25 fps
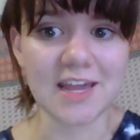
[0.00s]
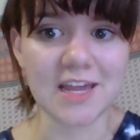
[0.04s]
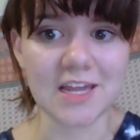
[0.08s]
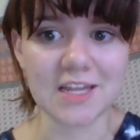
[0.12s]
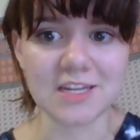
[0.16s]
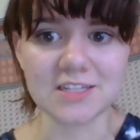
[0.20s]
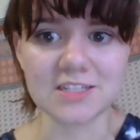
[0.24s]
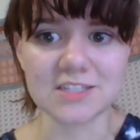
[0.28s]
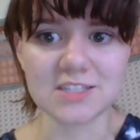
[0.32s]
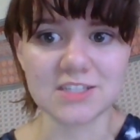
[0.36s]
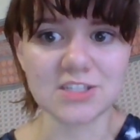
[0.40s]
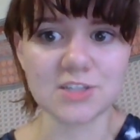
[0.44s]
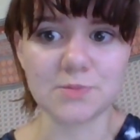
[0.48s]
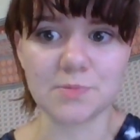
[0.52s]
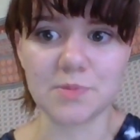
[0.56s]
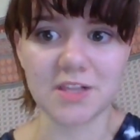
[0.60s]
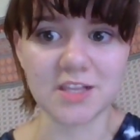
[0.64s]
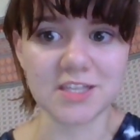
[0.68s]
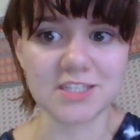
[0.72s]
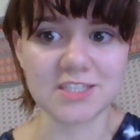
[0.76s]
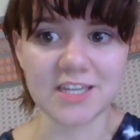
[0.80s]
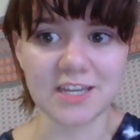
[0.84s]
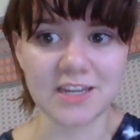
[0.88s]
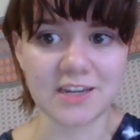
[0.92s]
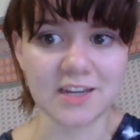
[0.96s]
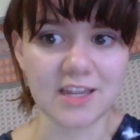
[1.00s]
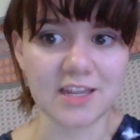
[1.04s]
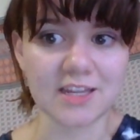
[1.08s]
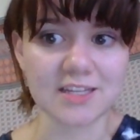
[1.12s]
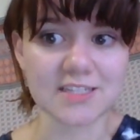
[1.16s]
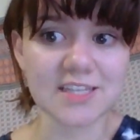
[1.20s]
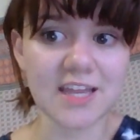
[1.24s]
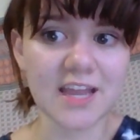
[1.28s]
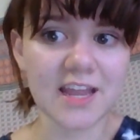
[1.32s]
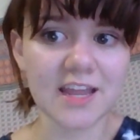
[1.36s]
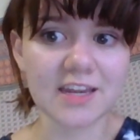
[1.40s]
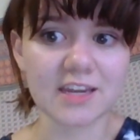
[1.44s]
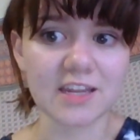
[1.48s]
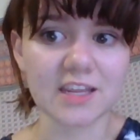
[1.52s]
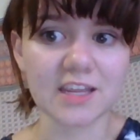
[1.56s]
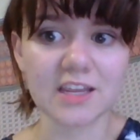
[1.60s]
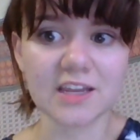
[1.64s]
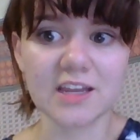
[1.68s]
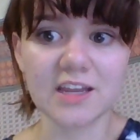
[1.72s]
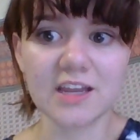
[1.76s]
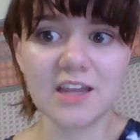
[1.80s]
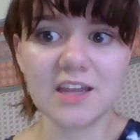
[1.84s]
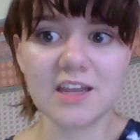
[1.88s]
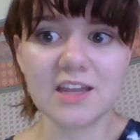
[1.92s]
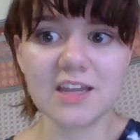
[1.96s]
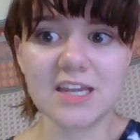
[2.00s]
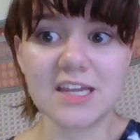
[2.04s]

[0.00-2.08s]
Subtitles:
and debilitating anxiety